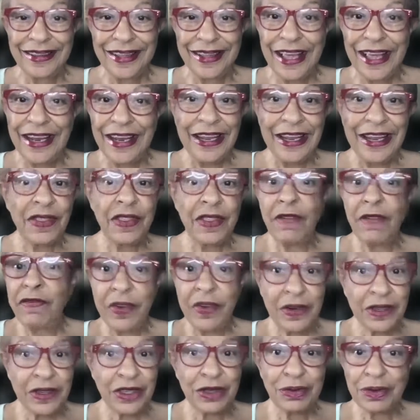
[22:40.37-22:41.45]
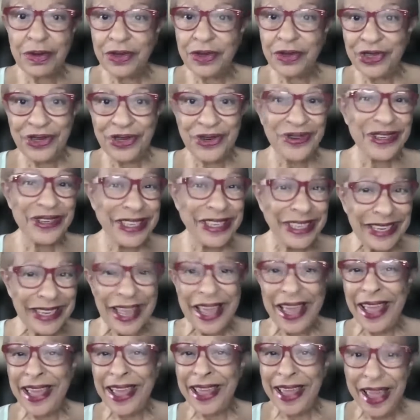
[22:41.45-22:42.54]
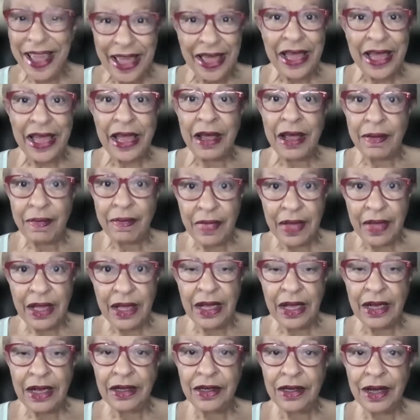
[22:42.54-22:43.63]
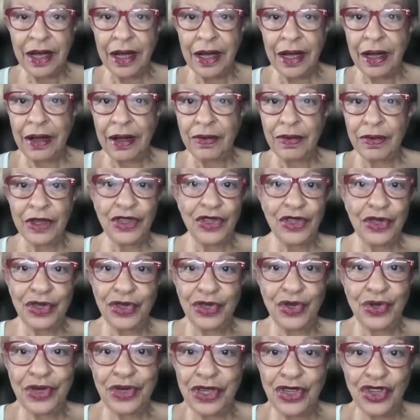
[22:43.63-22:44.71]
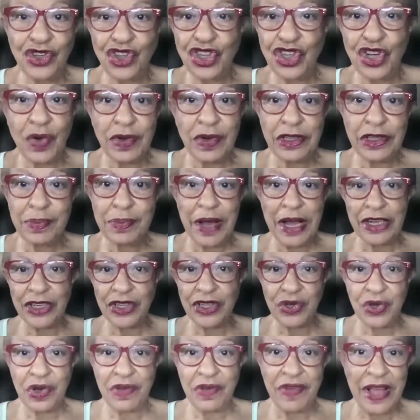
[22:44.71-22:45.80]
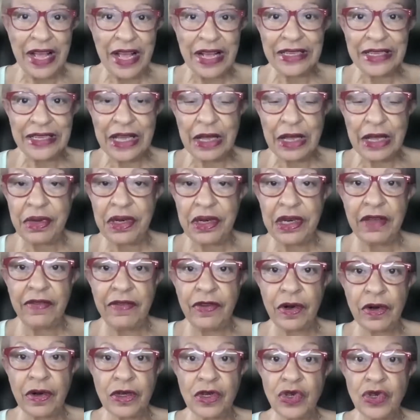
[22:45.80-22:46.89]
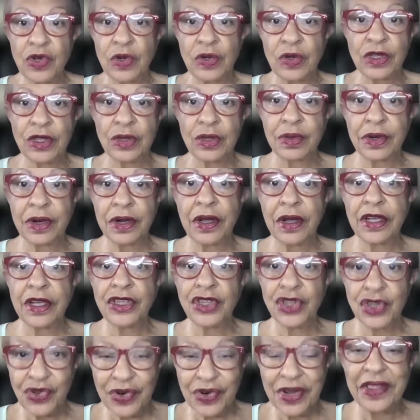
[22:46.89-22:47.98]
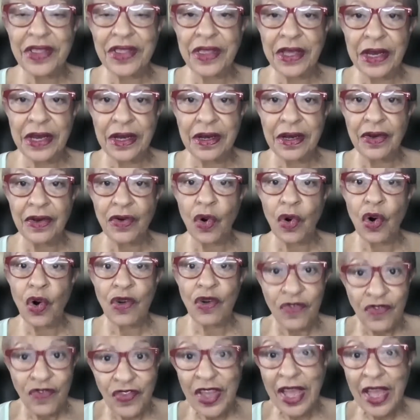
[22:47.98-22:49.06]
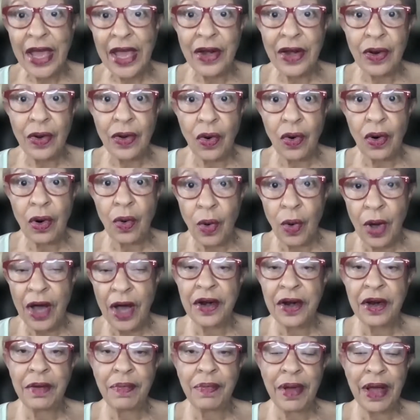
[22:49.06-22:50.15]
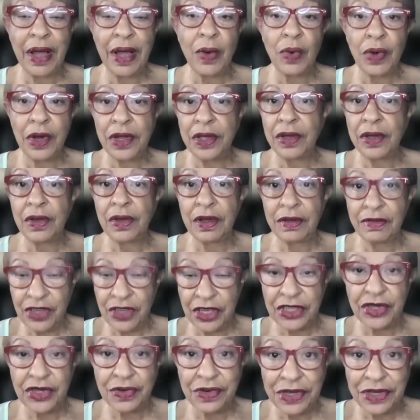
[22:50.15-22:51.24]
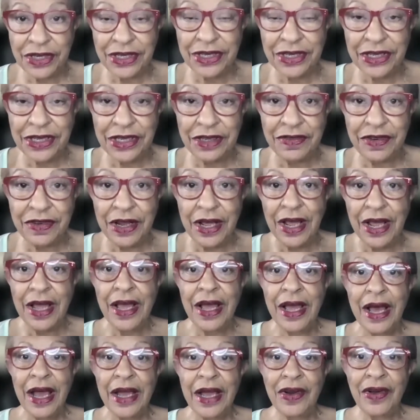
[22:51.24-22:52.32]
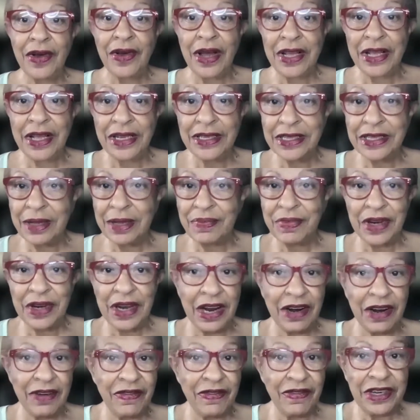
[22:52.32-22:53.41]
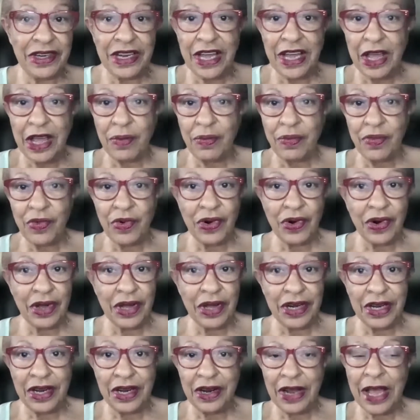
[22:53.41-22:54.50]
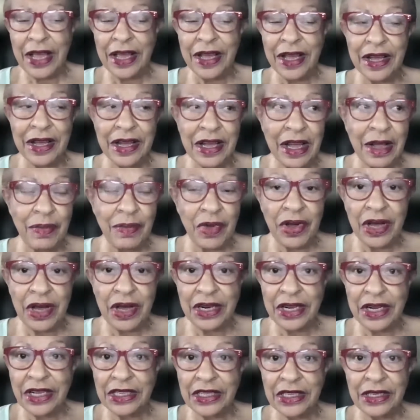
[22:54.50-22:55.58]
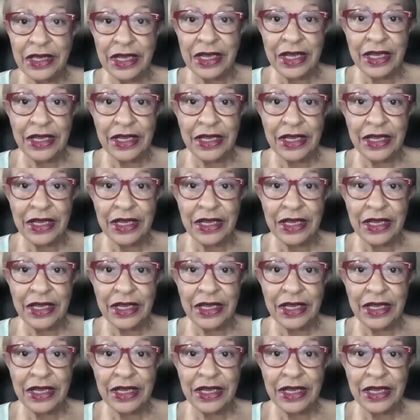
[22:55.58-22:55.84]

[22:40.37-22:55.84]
And let the virtual church say amen. I wish you could show us by a show of hands how many of your souls were strengthened or fed or watered by what you have just received. I know I get something every time we're on here. I can come on as